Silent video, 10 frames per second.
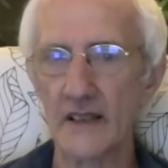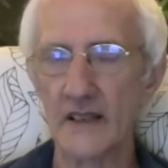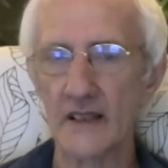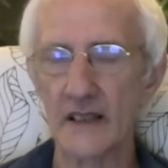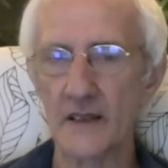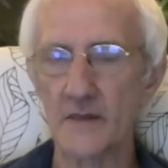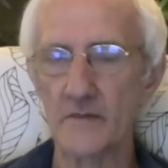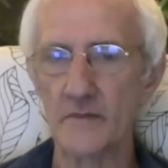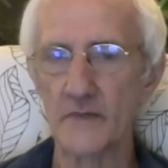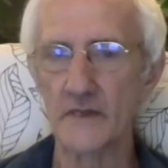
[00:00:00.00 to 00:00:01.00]

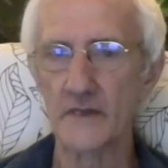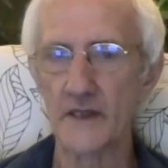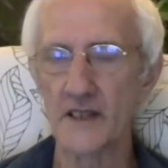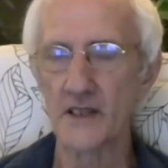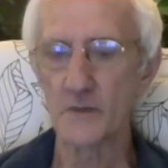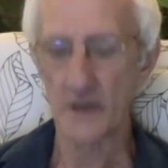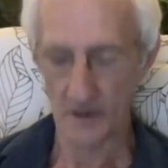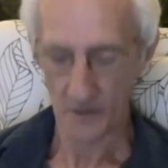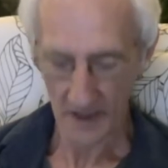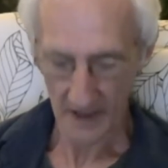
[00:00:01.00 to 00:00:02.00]
The first
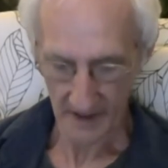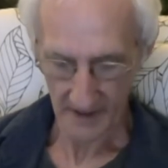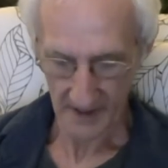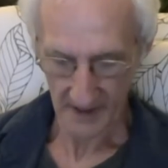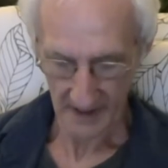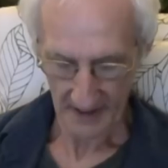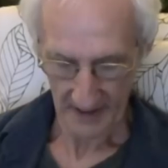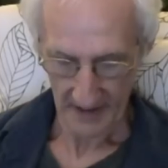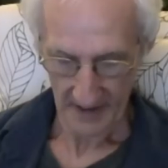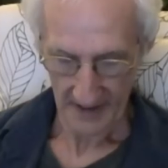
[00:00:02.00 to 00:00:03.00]
one was,
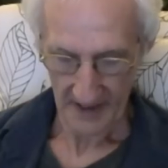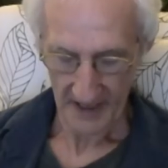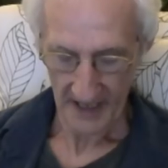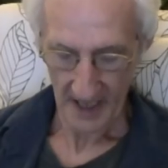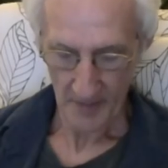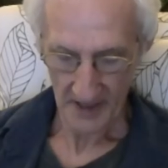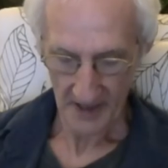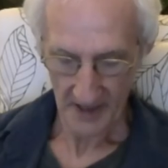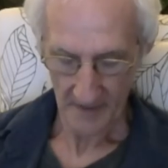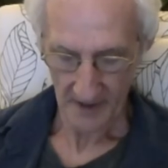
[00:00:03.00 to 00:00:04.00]
is the
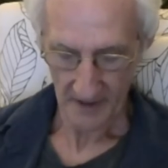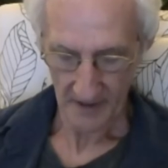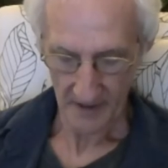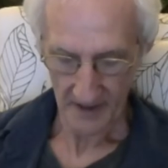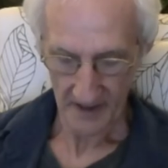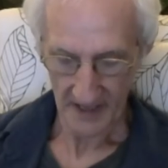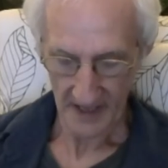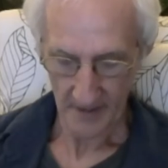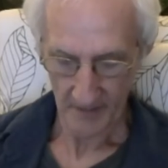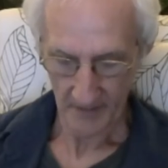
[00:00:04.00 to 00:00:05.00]
absence of thought the
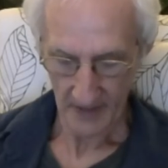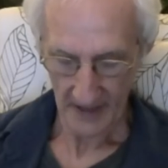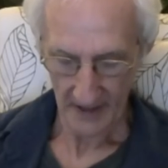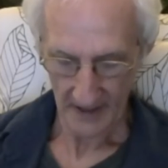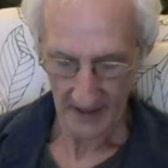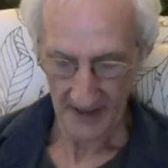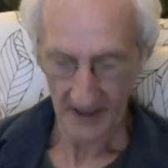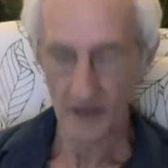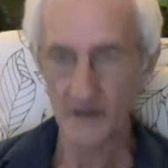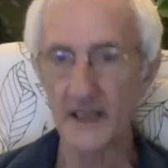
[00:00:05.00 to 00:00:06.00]
same as
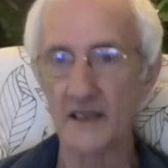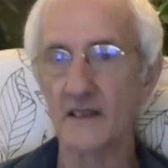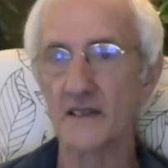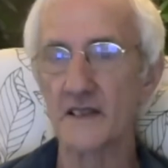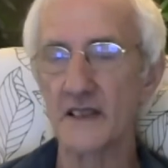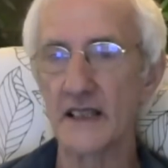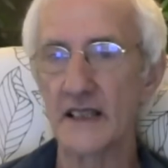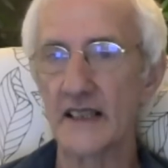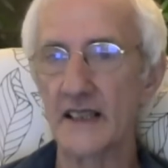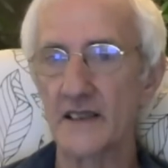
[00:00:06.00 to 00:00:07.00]
holding onto the
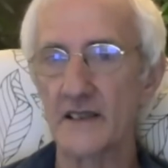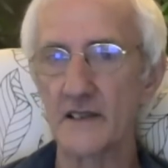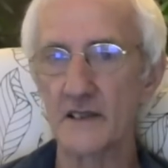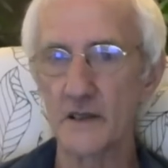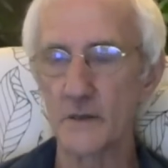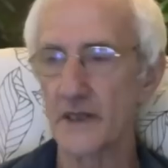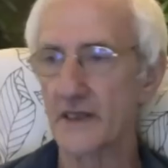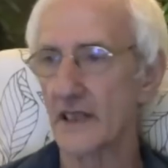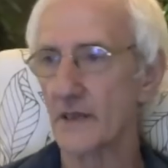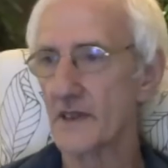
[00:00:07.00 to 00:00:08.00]
I? To
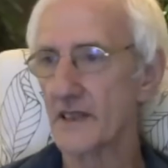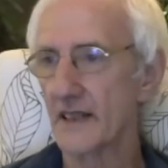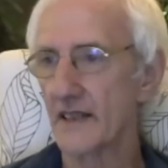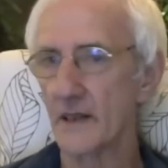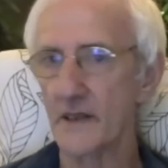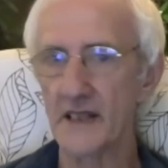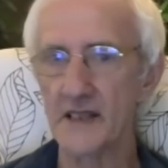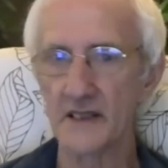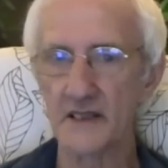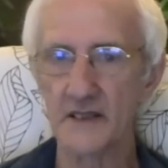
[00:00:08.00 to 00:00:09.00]
which I would say, no, it
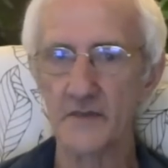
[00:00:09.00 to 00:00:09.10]
isn't.